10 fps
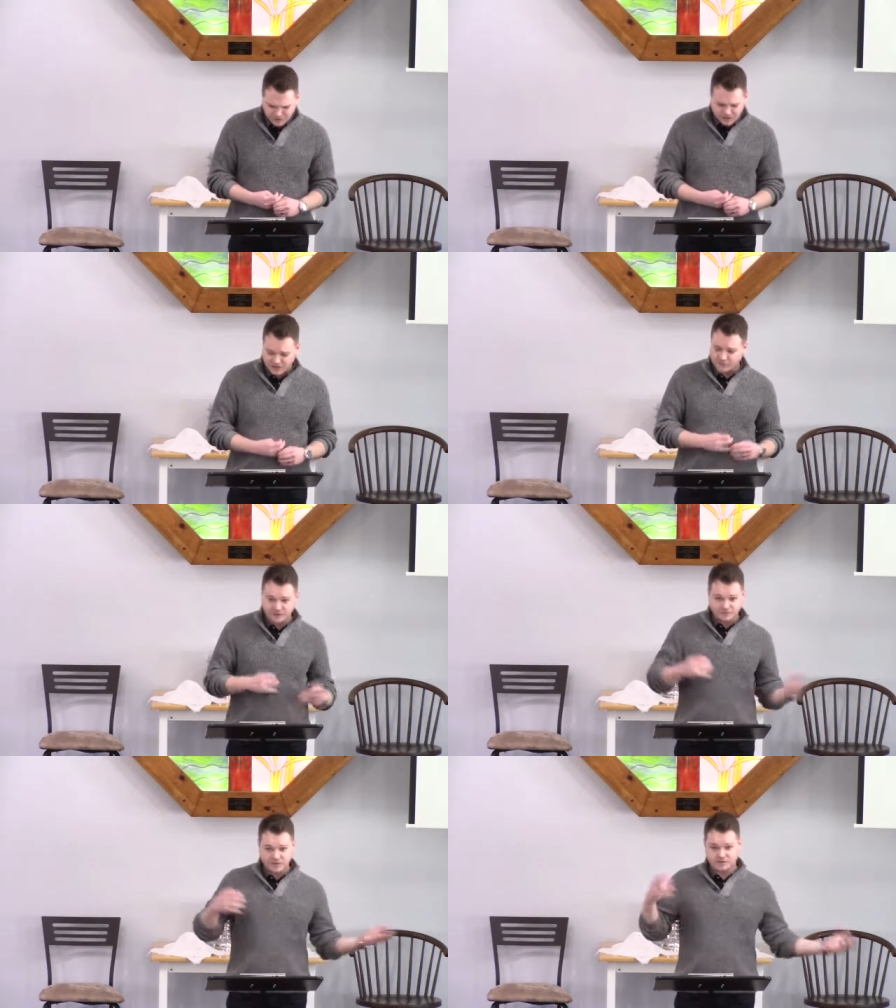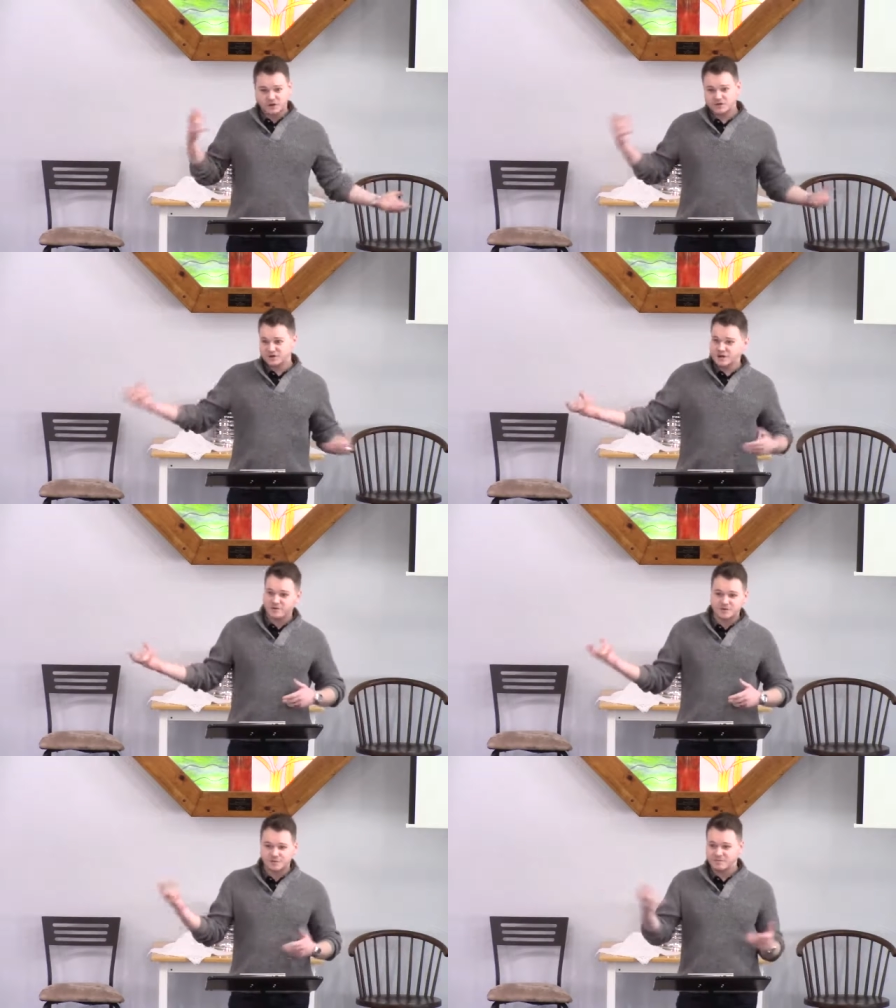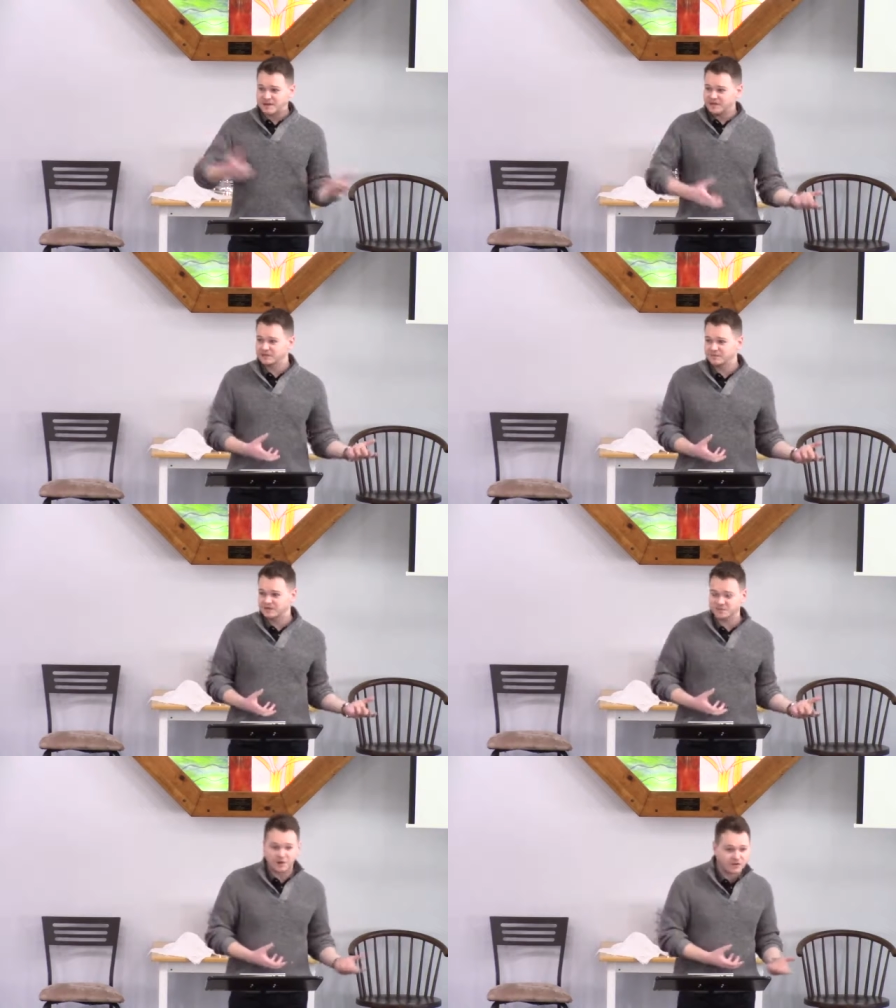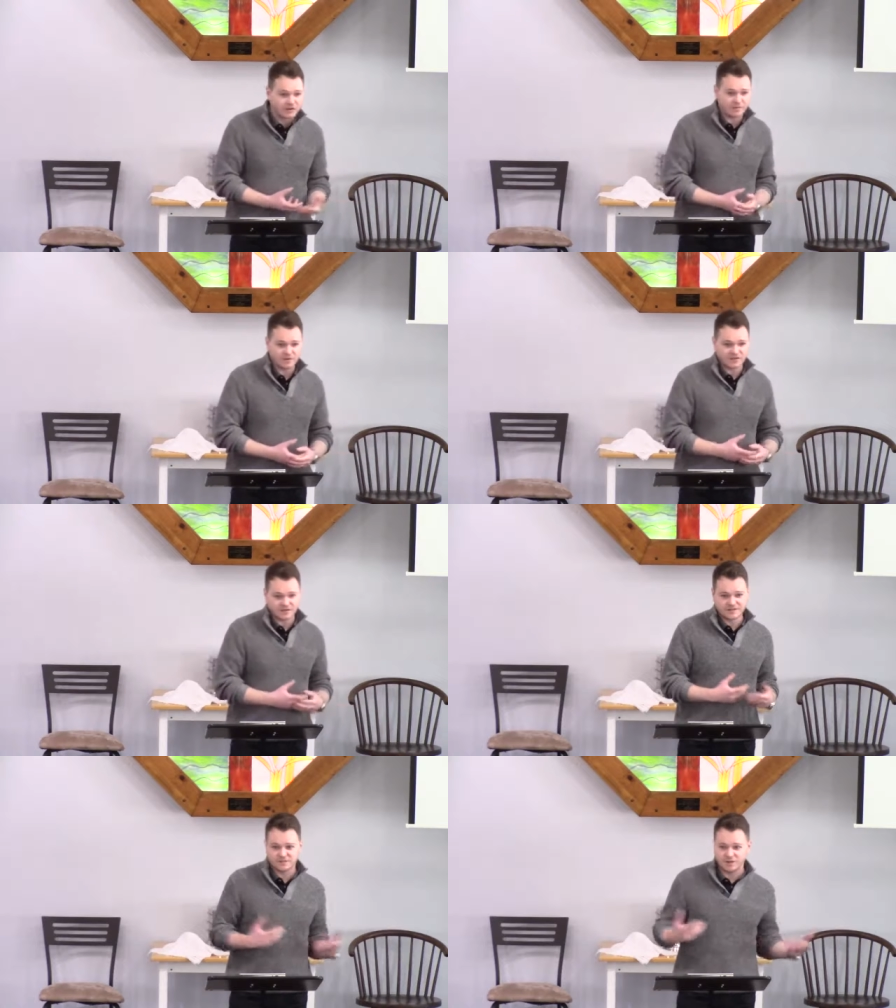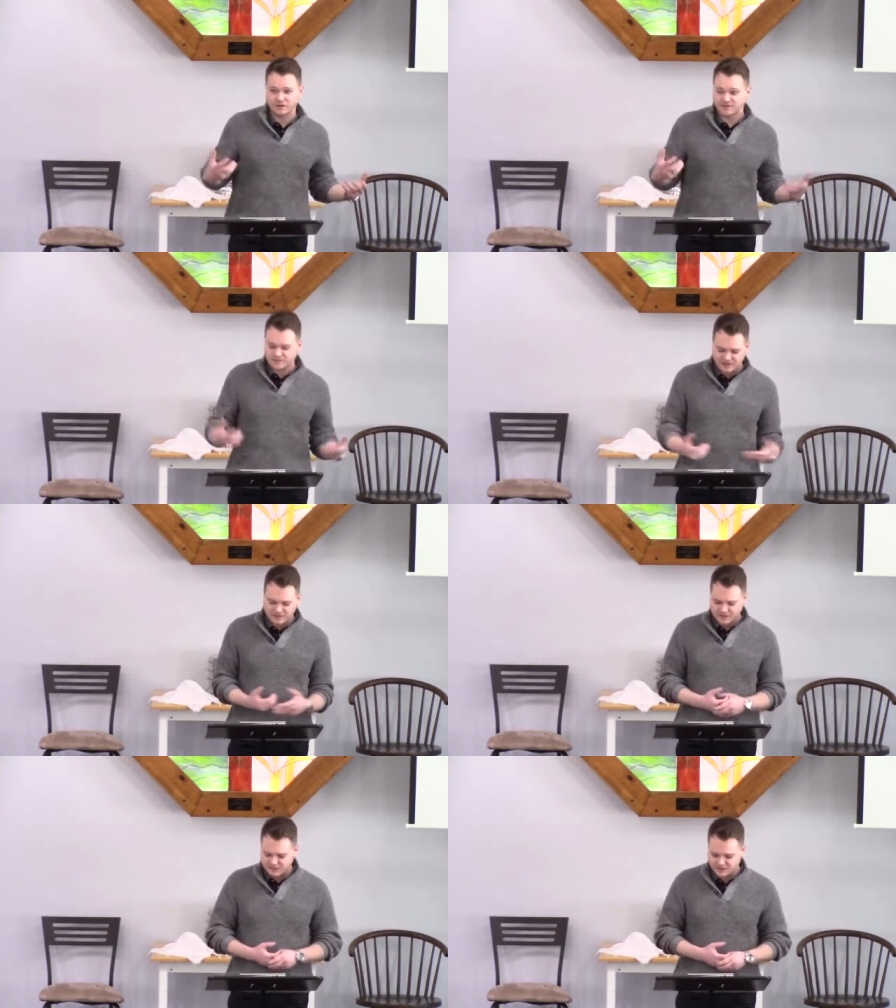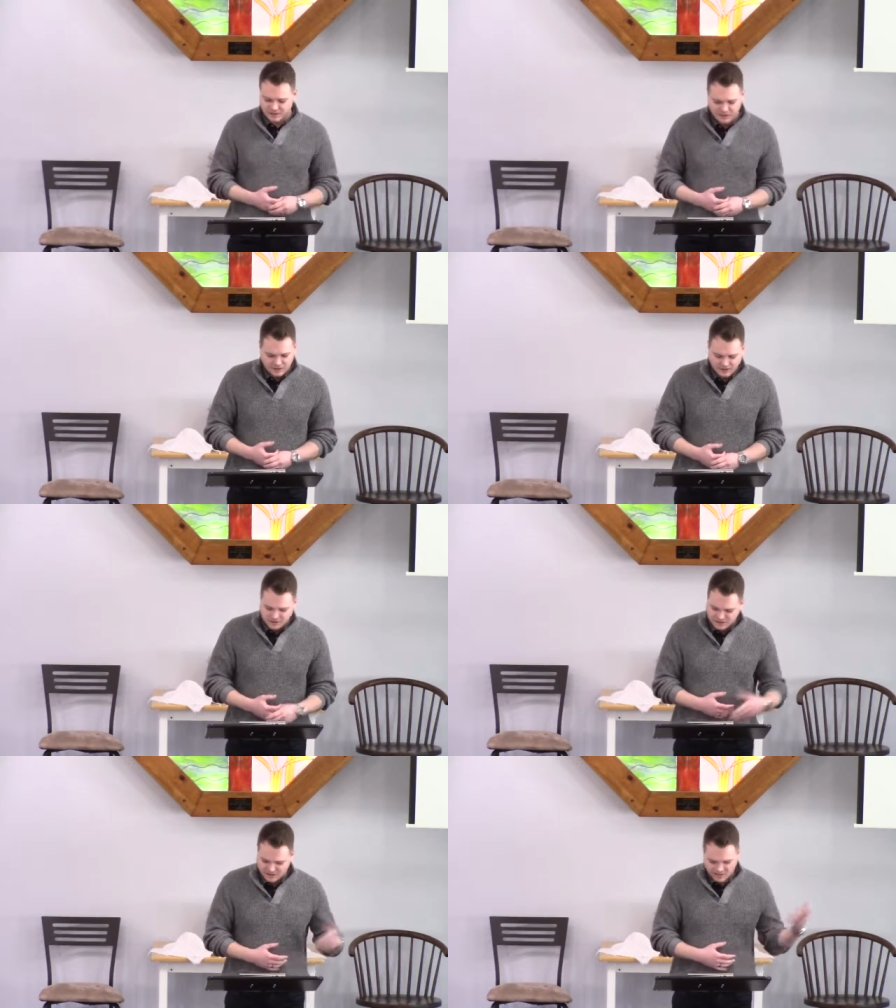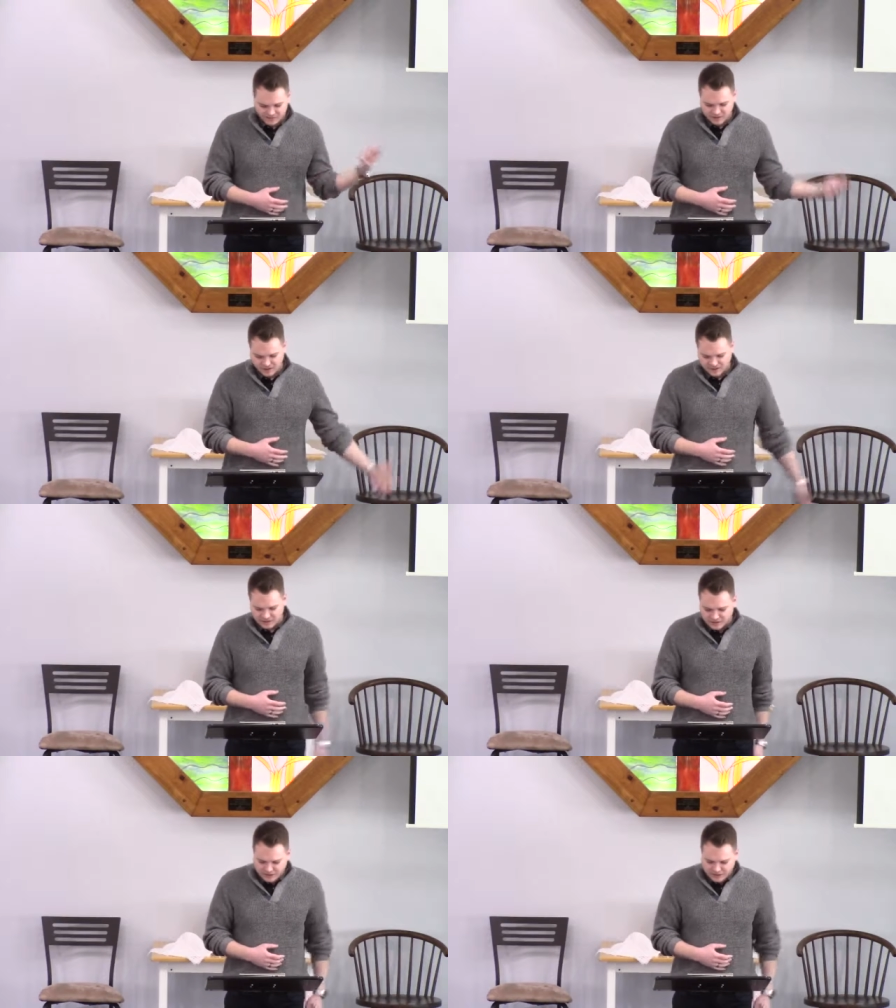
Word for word: some in much larger numbers, but many in much smaller numbers and in smaller spaces, and some even in,